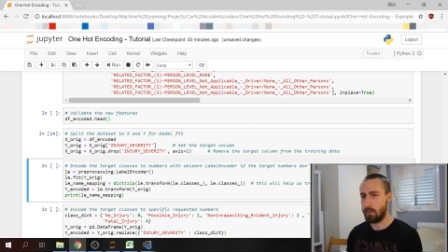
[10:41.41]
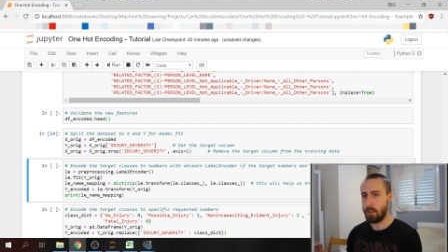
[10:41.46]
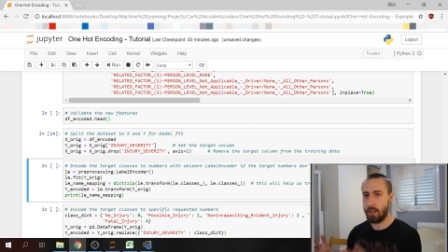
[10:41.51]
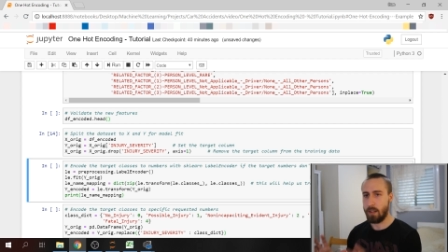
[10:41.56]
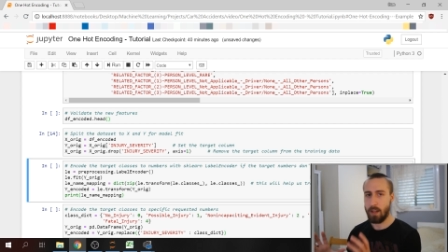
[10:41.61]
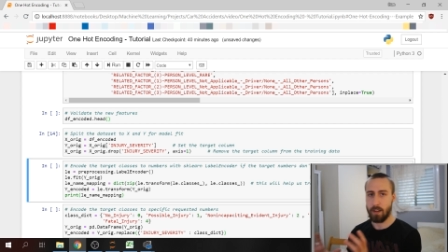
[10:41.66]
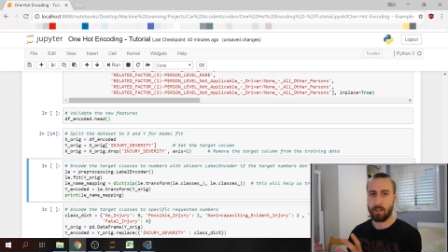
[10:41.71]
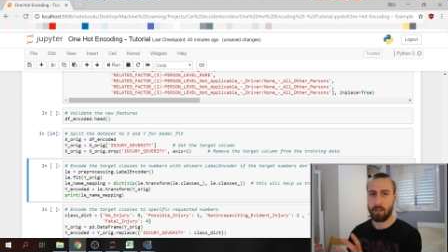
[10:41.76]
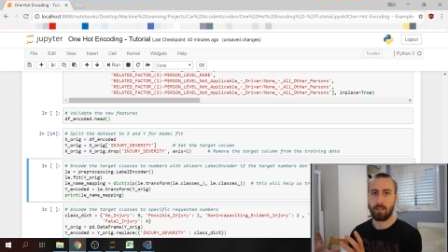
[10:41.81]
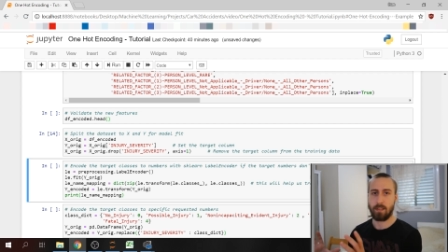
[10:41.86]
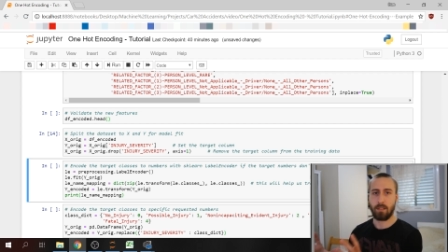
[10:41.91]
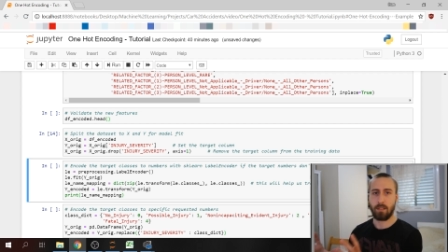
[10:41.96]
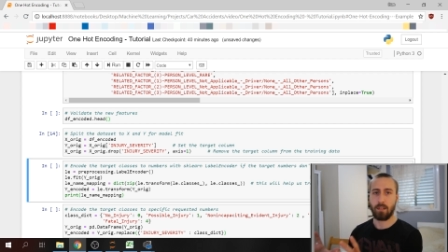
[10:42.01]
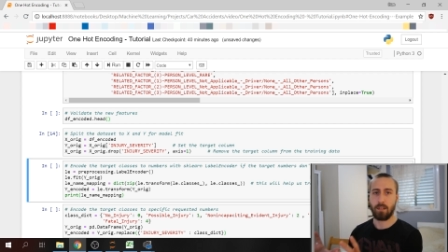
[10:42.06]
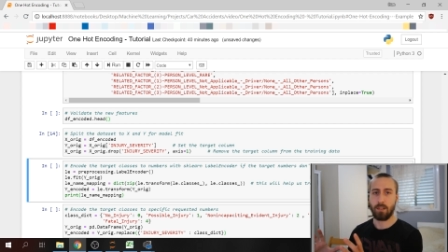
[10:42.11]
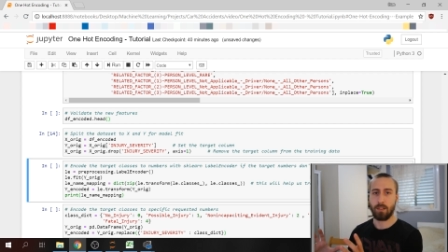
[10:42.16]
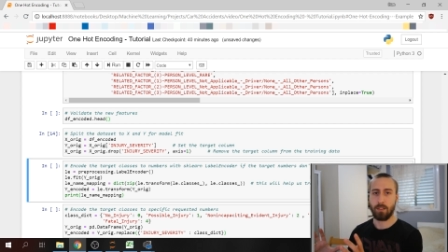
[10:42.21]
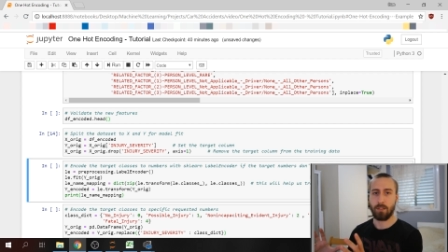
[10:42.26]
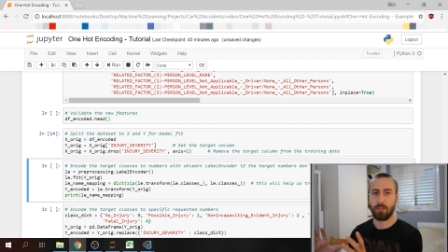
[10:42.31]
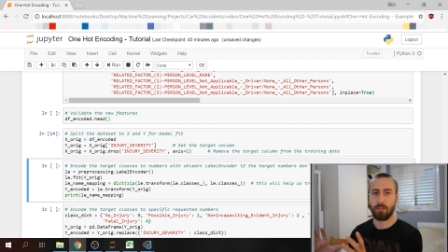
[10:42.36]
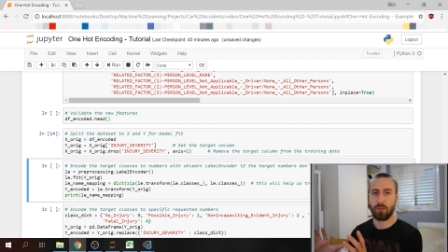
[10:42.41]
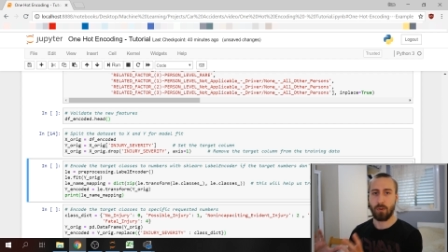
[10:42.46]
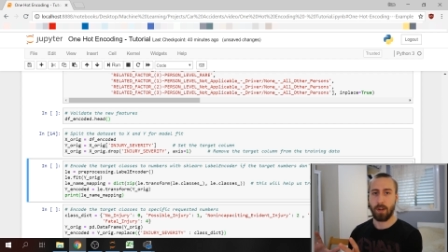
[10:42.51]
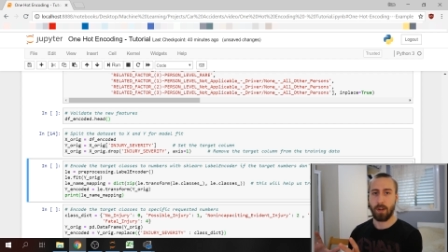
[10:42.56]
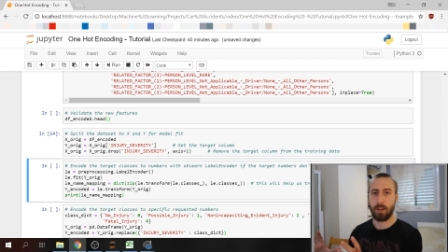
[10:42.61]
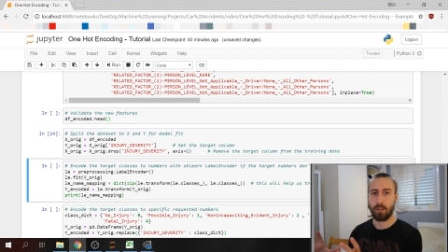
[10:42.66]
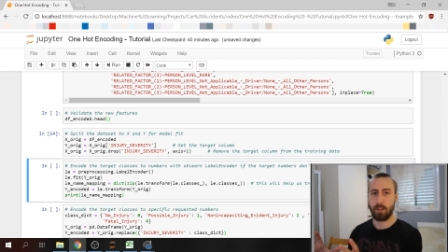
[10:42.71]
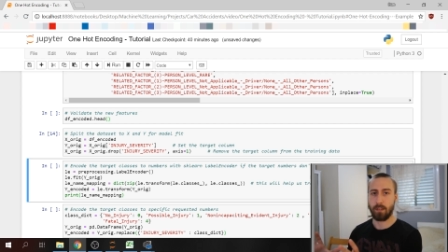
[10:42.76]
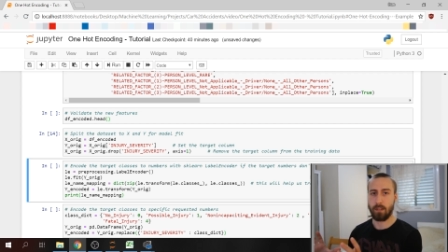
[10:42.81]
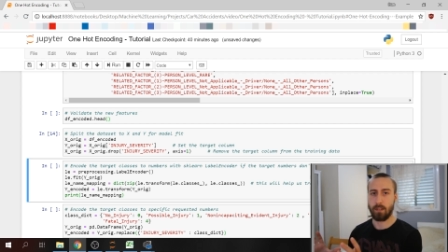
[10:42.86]
X the
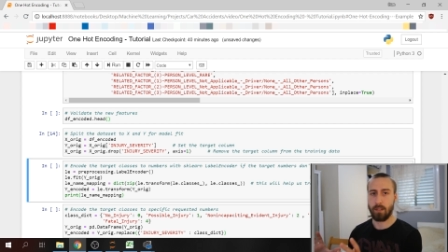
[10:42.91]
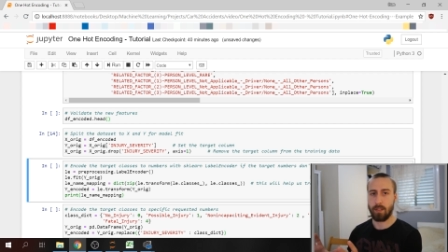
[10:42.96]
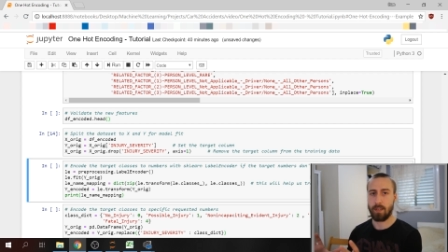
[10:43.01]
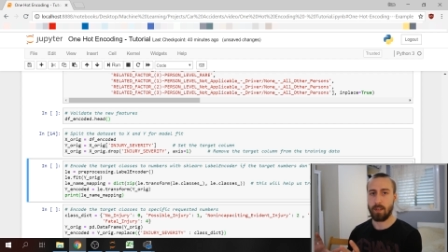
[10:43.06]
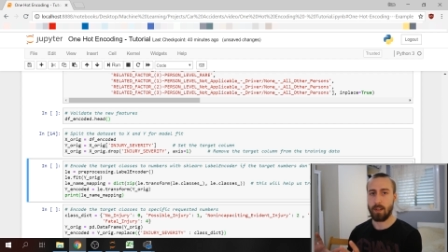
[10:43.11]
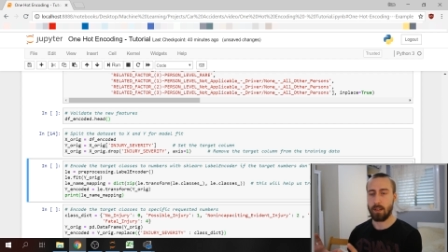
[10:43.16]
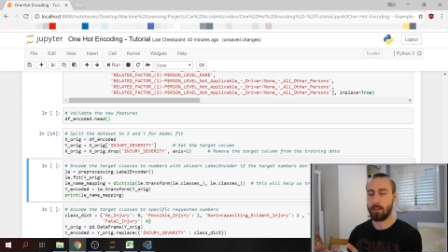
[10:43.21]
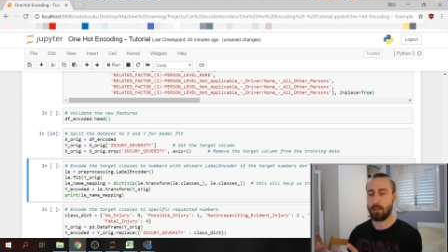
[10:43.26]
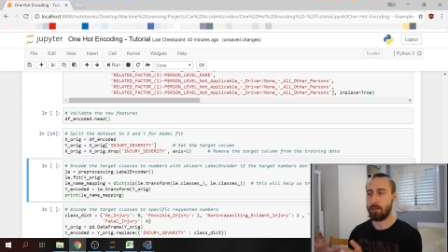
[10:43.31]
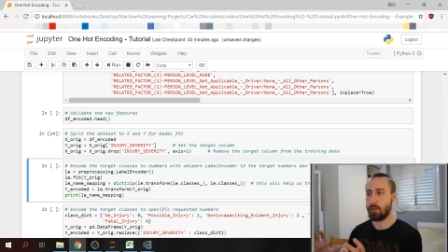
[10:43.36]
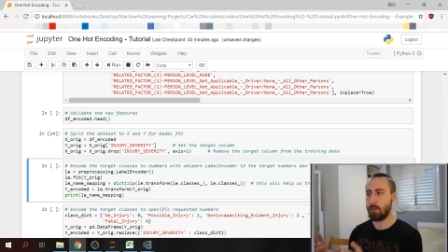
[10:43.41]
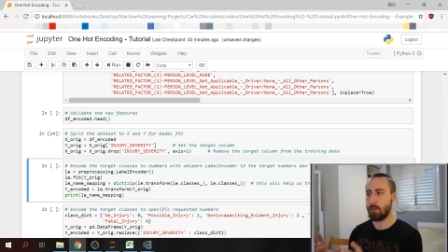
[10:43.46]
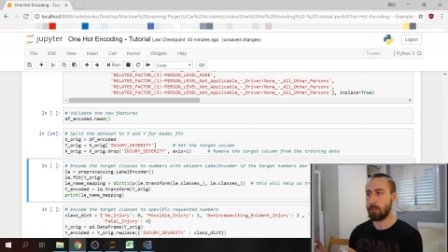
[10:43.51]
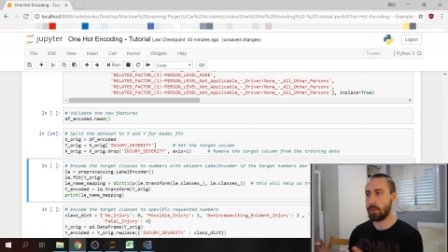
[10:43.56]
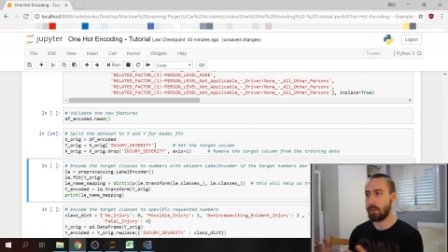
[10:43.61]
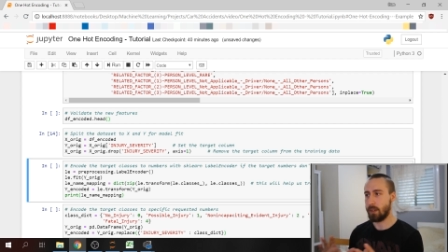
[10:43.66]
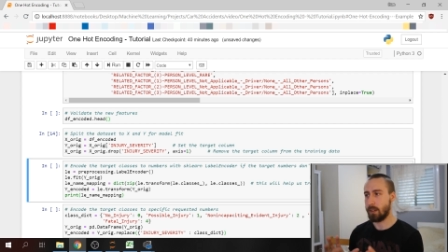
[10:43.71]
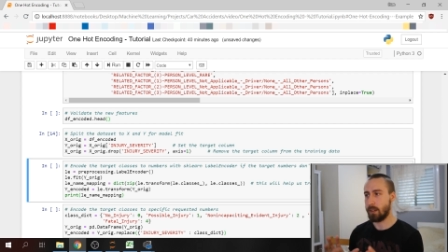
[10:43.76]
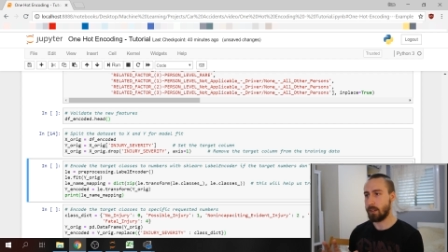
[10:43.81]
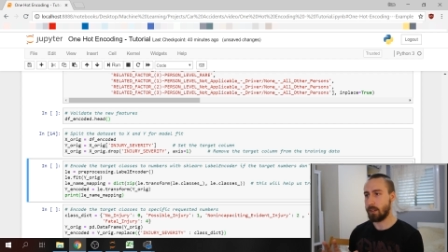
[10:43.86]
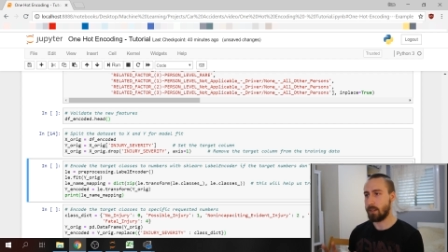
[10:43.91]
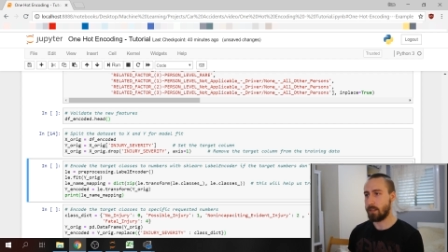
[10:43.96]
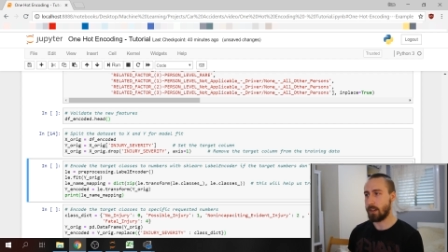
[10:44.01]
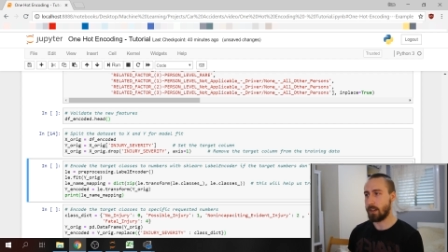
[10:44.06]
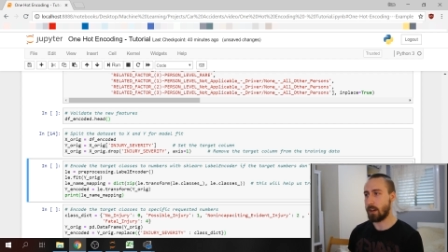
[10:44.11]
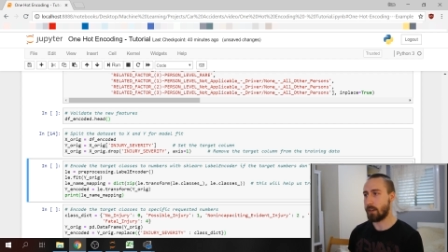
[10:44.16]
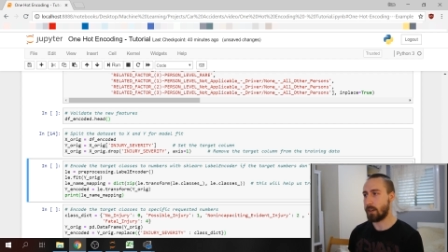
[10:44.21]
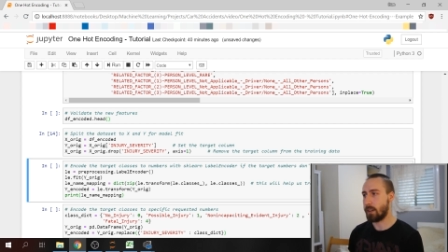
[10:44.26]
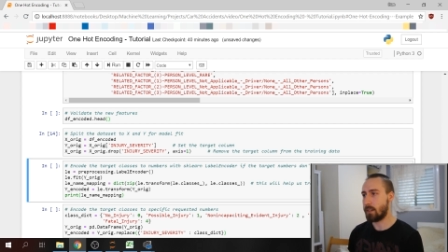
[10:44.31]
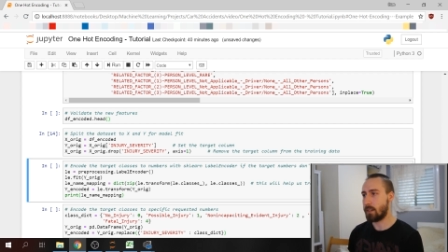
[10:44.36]
training set from the
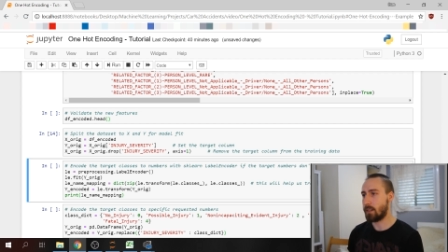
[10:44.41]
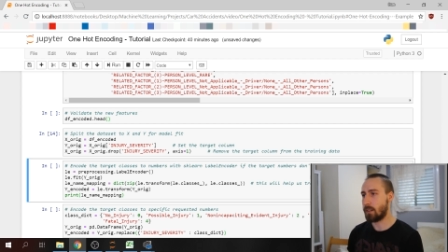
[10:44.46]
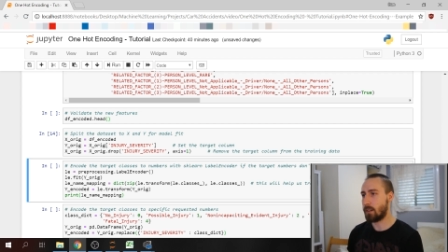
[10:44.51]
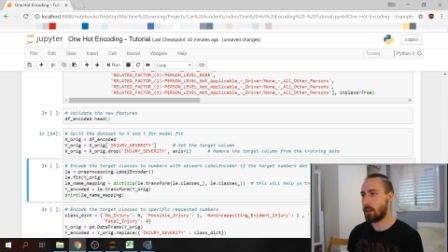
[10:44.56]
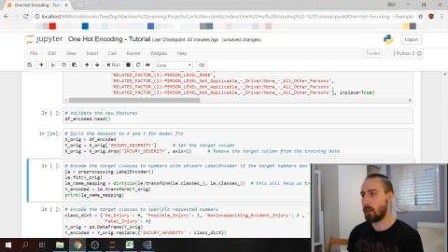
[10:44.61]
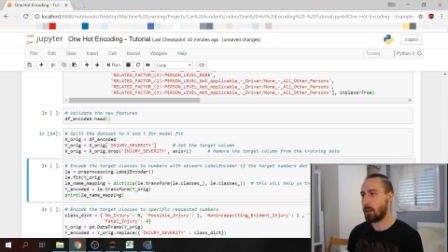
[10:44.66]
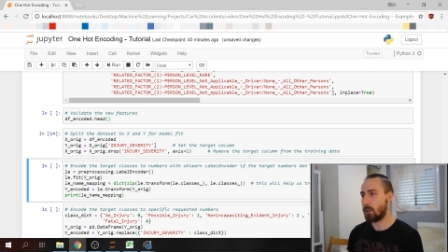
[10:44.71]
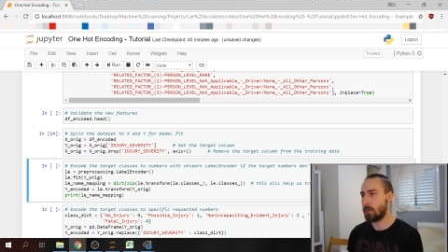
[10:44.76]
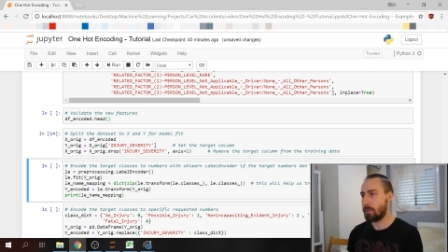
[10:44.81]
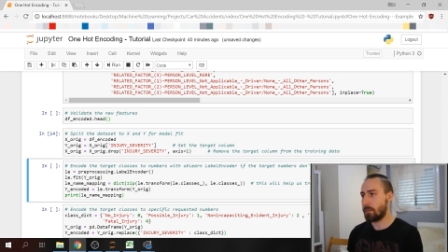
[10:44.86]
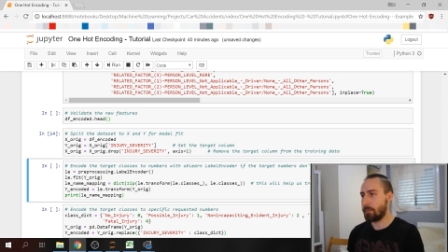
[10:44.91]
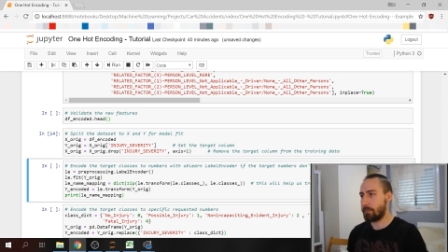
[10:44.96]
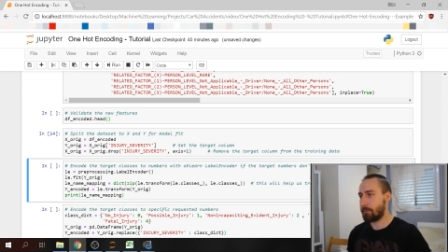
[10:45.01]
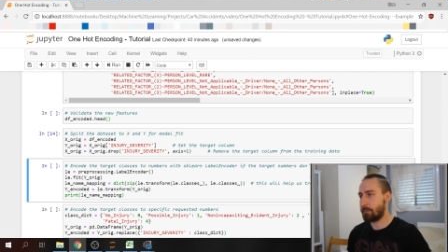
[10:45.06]
target column.